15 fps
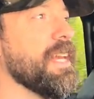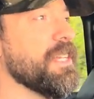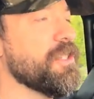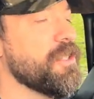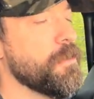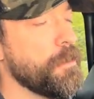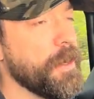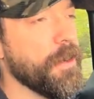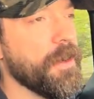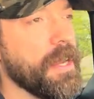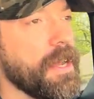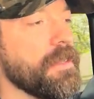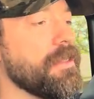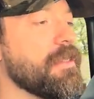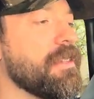
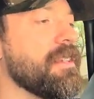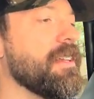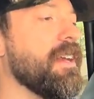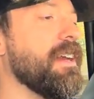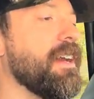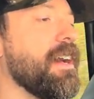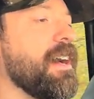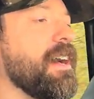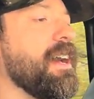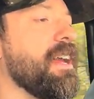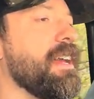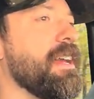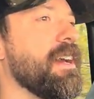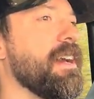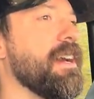experience.
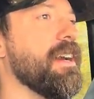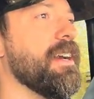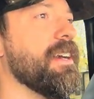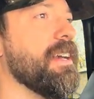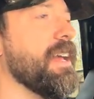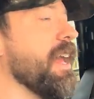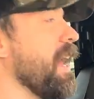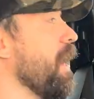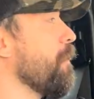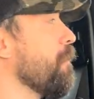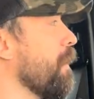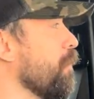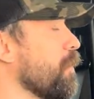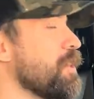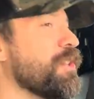I
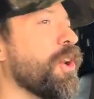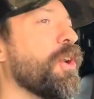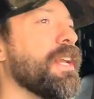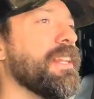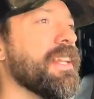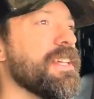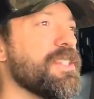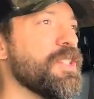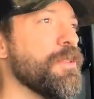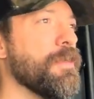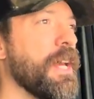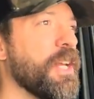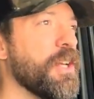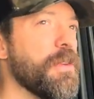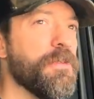am returning this to
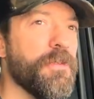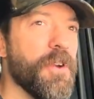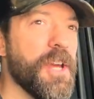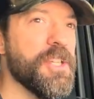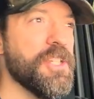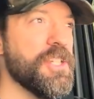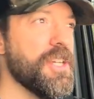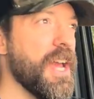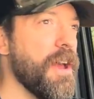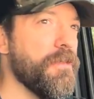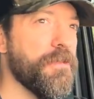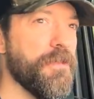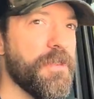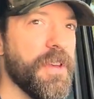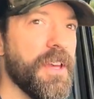my good friend
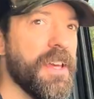Jeff